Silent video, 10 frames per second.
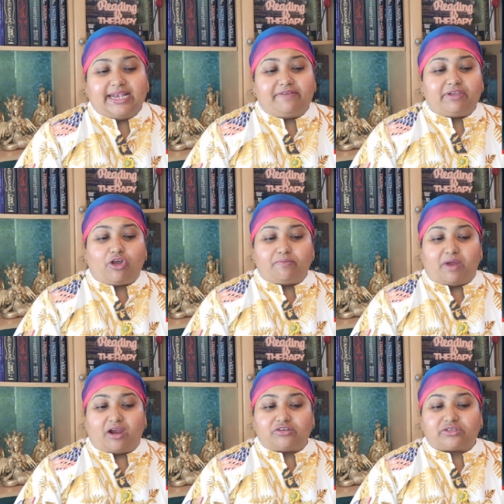Living on
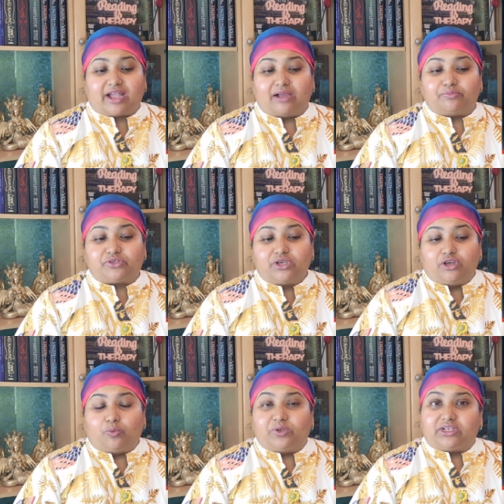Mars comes
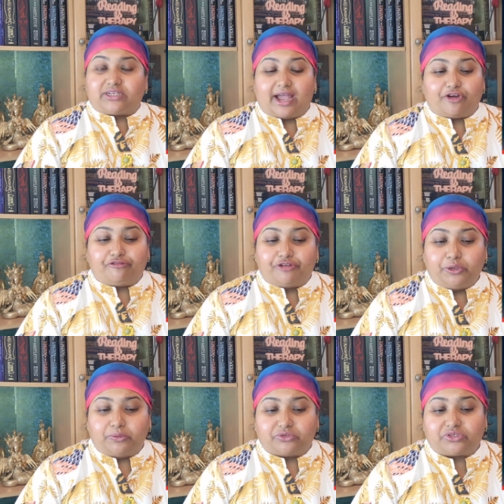with a ton of
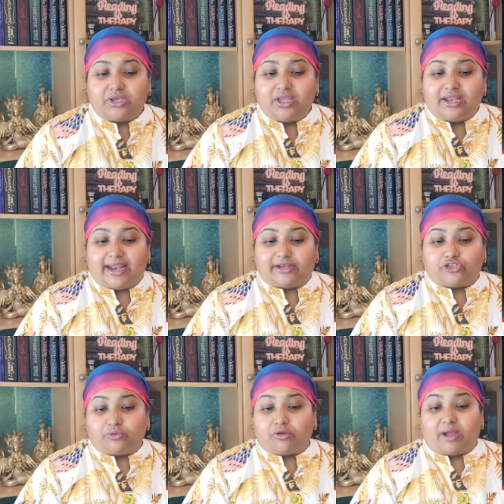rules, like
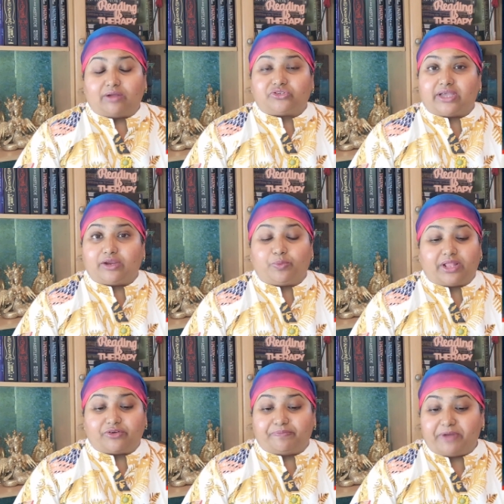don't go outside
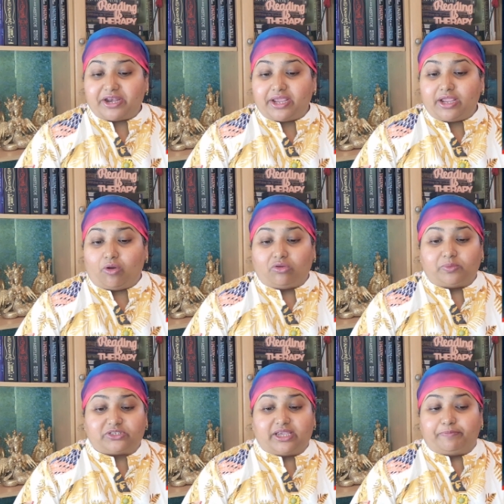without a buddy,
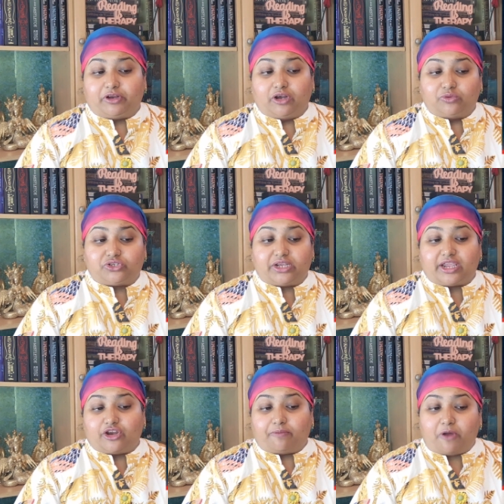always keep a glow stick
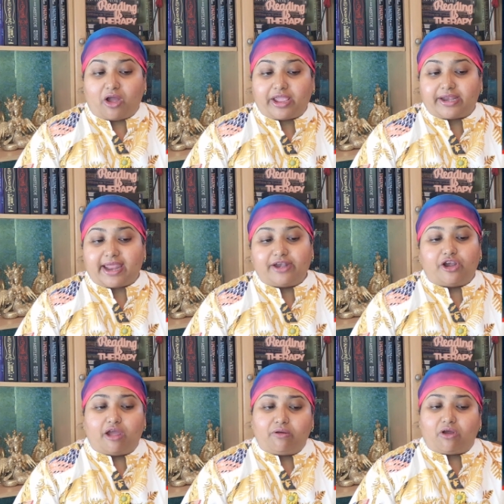in your pocket, and
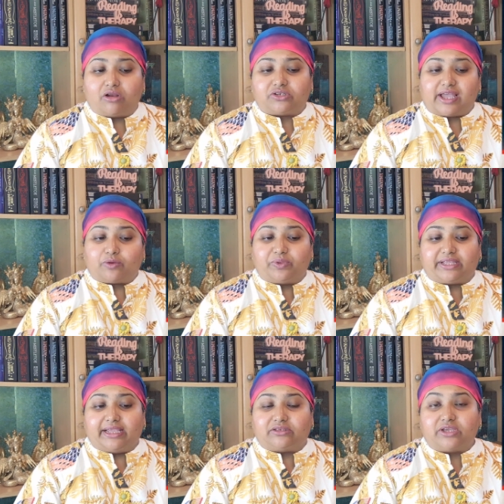no contact with
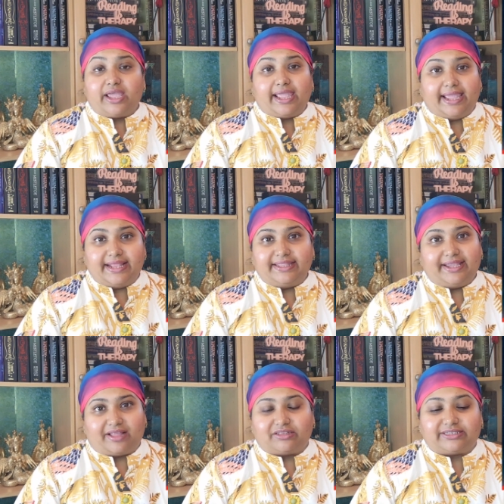kids in
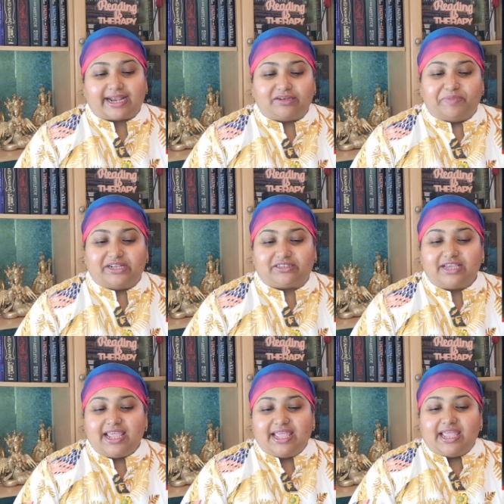the other settlements,